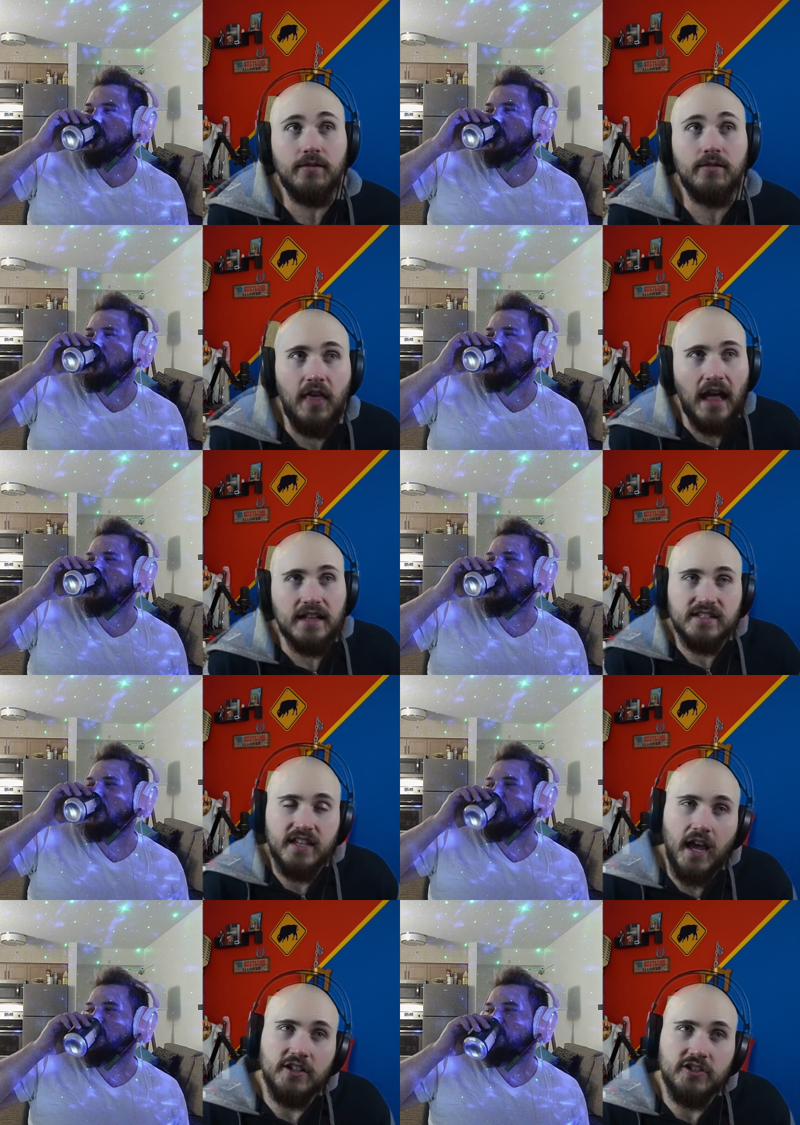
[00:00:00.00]
Speaker 1: that
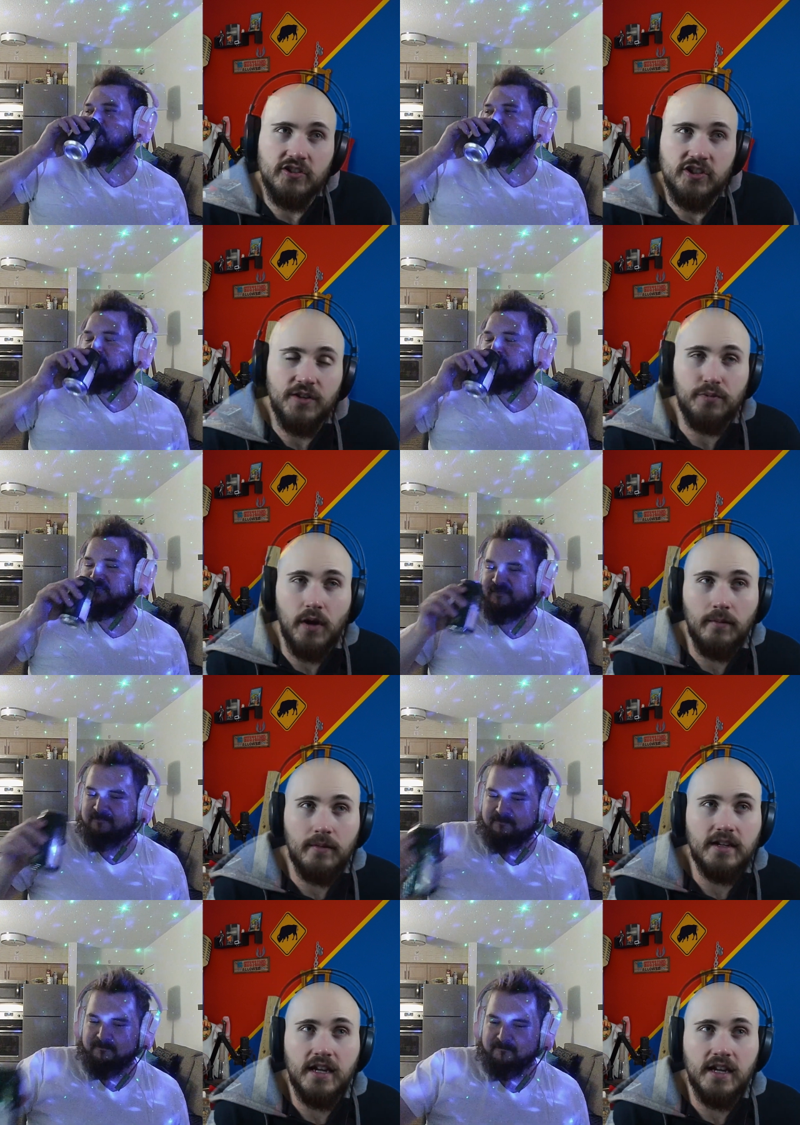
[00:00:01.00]
said, she
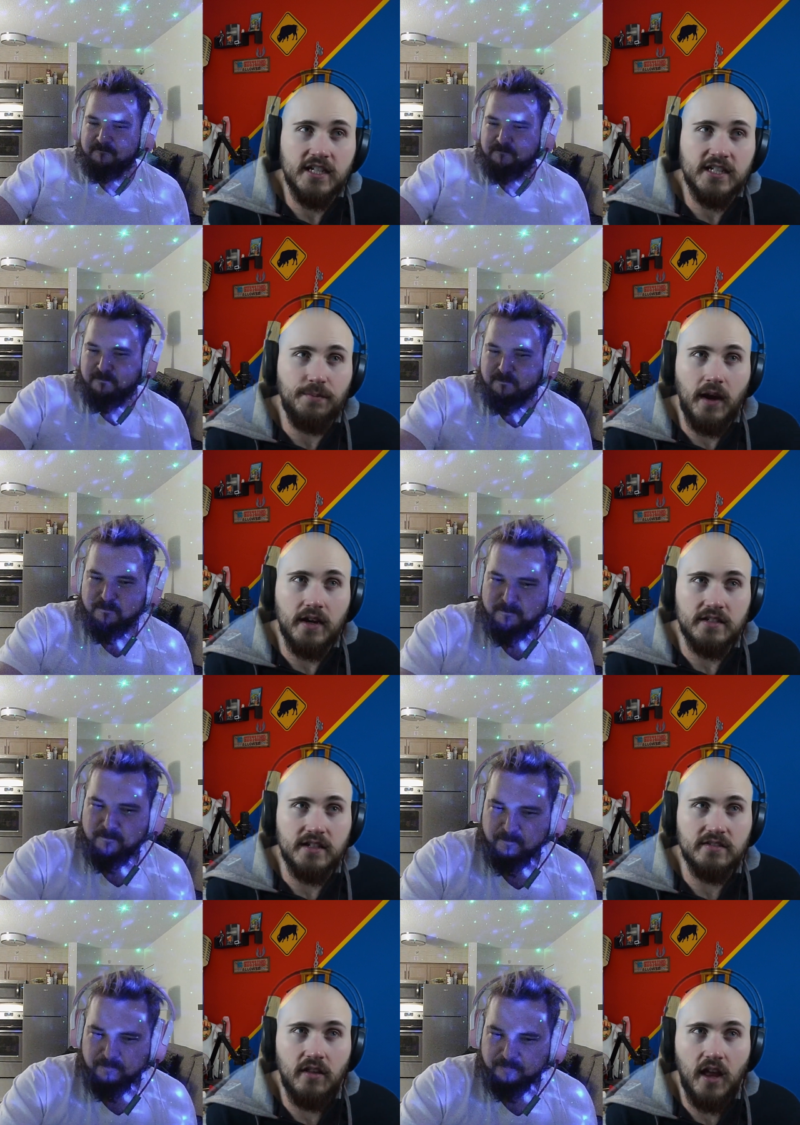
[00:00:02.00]
probably didn't expect
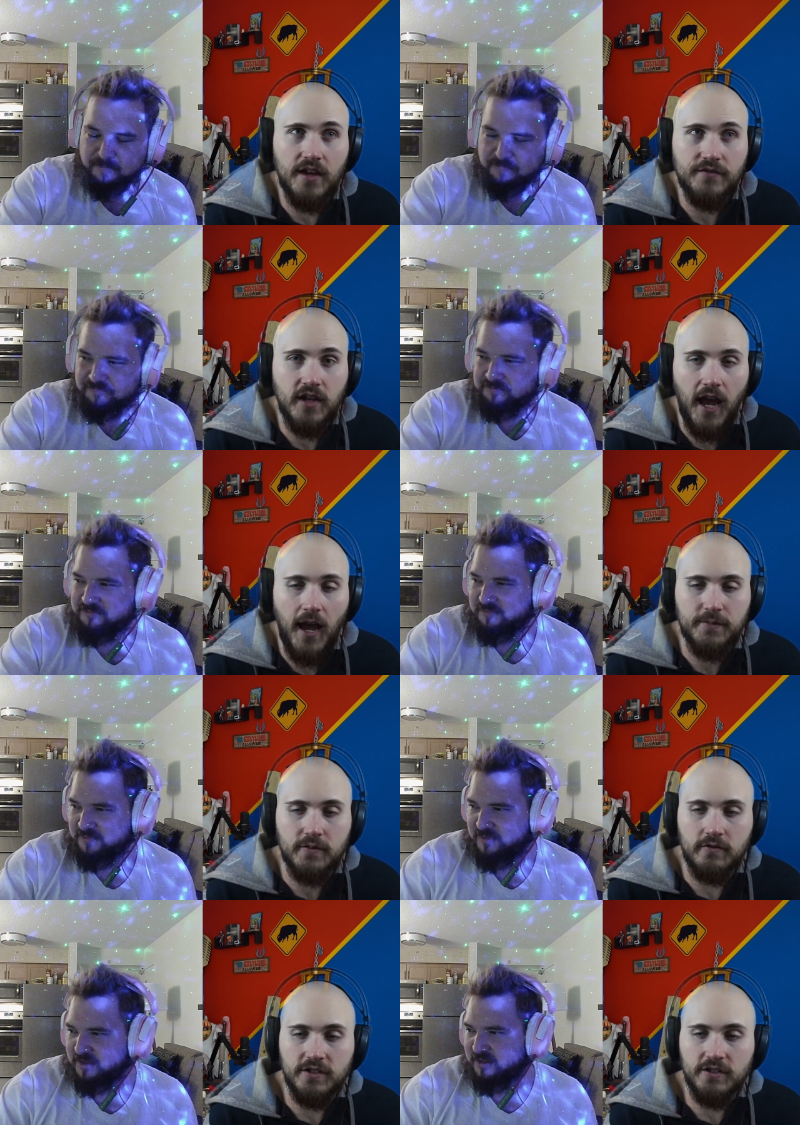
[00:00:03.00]
his life to
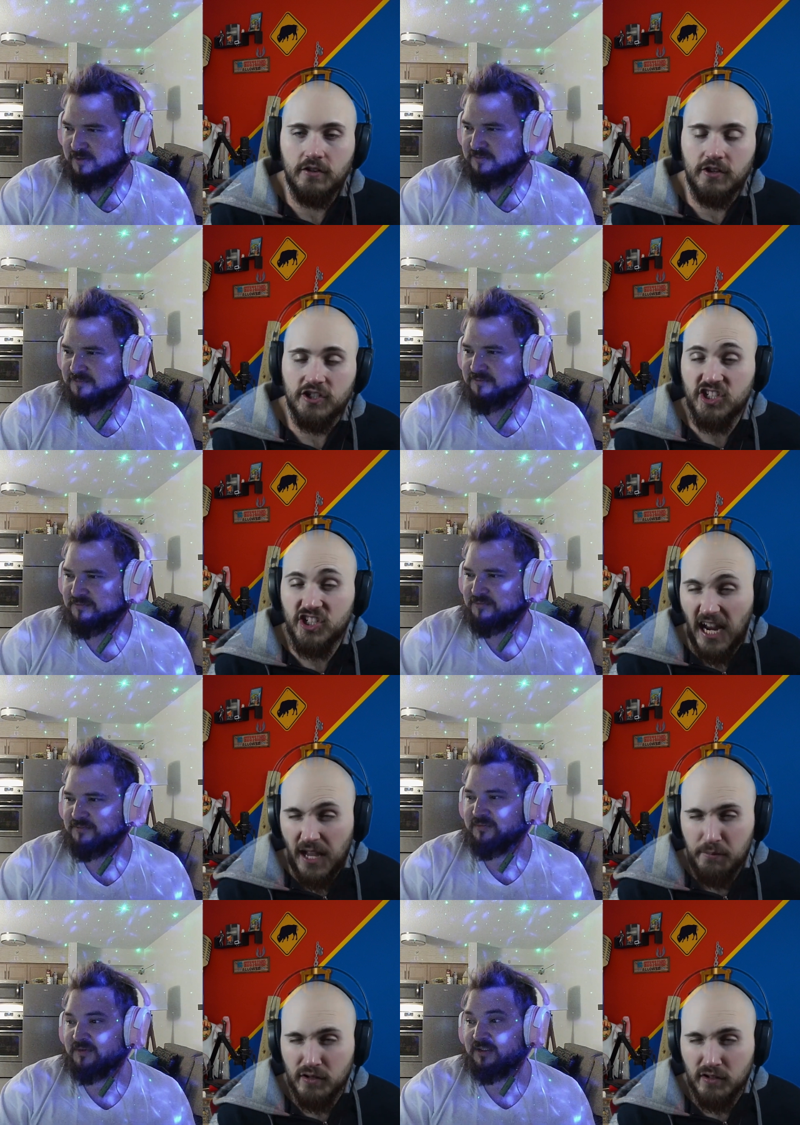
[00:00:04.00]
absolutely turn to
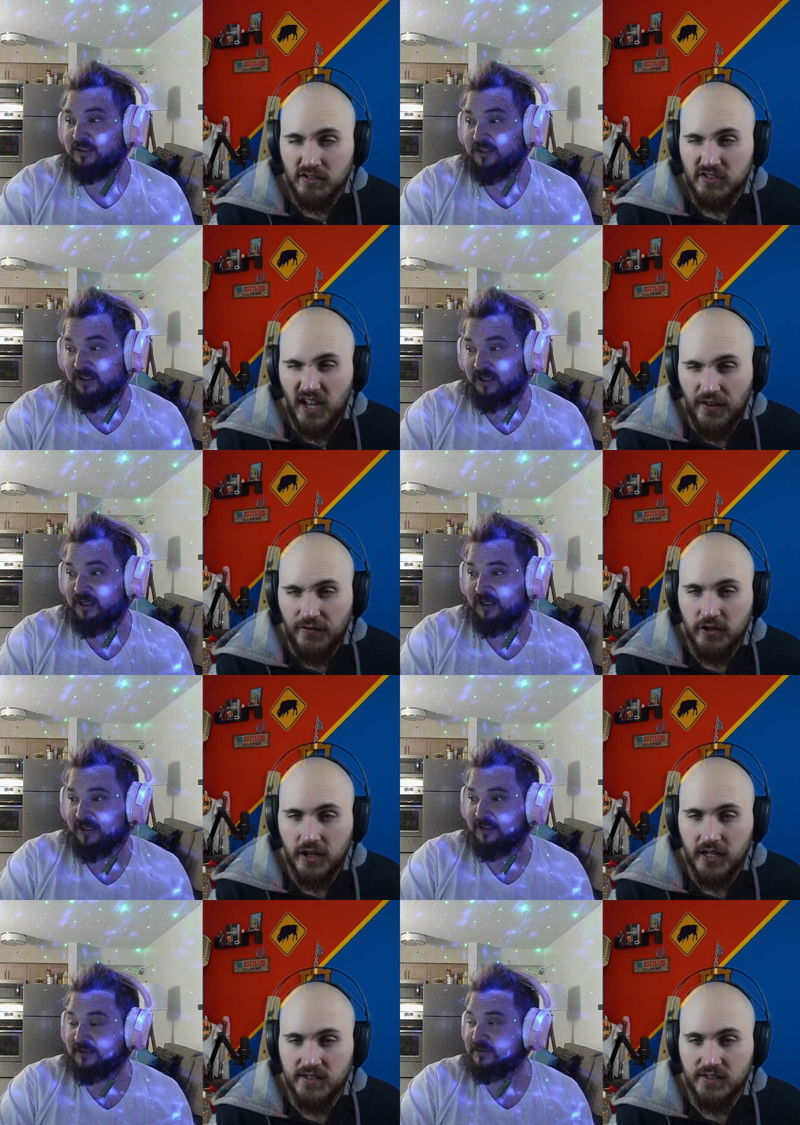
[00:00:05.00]
shambles yeah. after
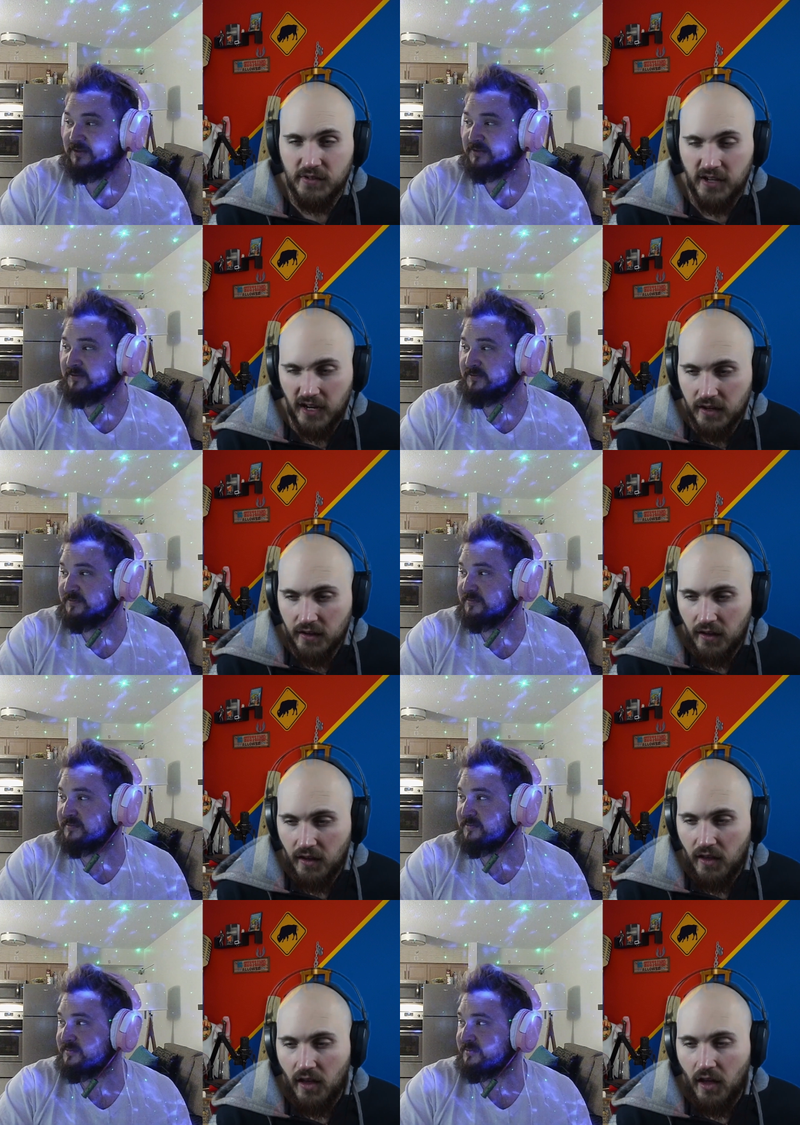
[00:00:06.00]
getting some dick.
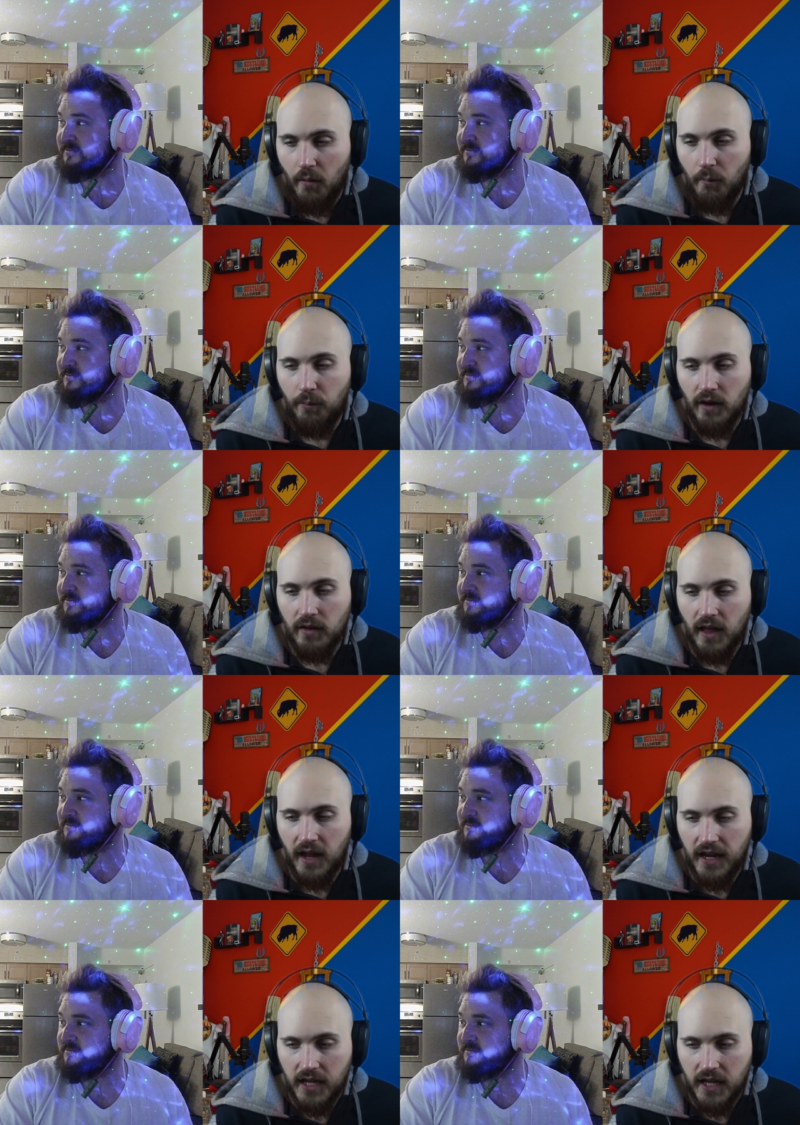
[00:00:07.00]
But
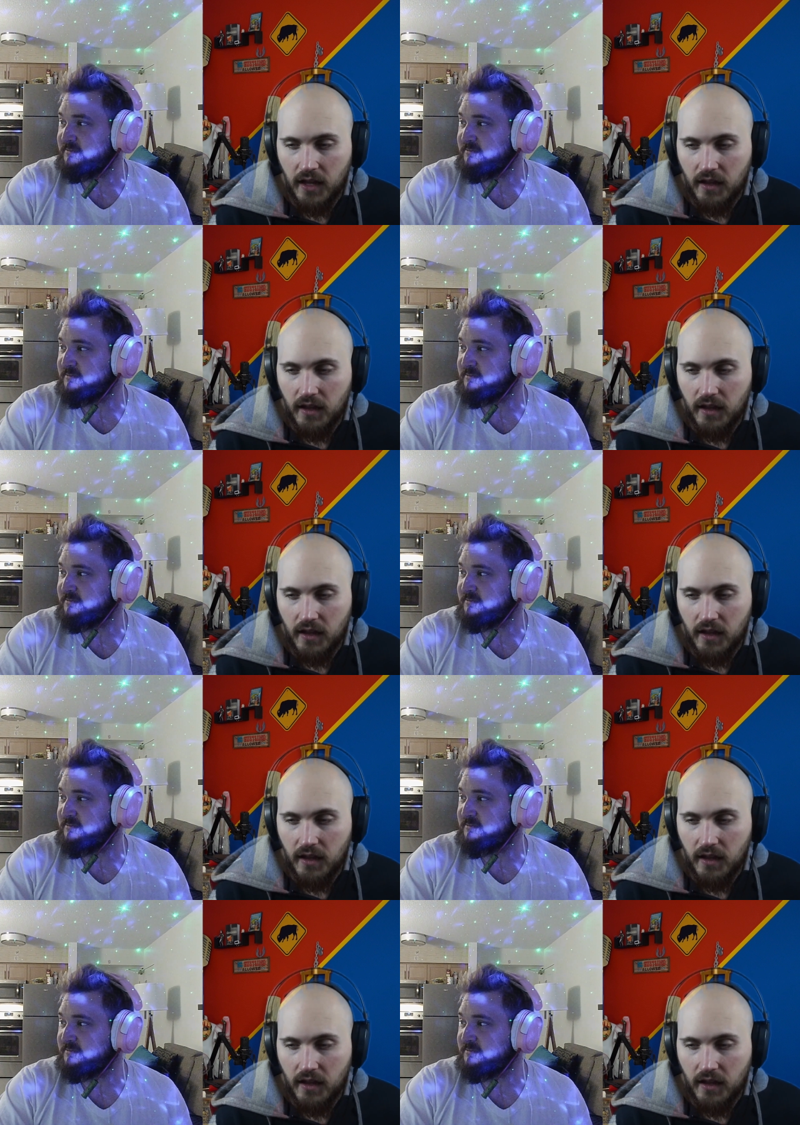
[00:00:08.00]
like,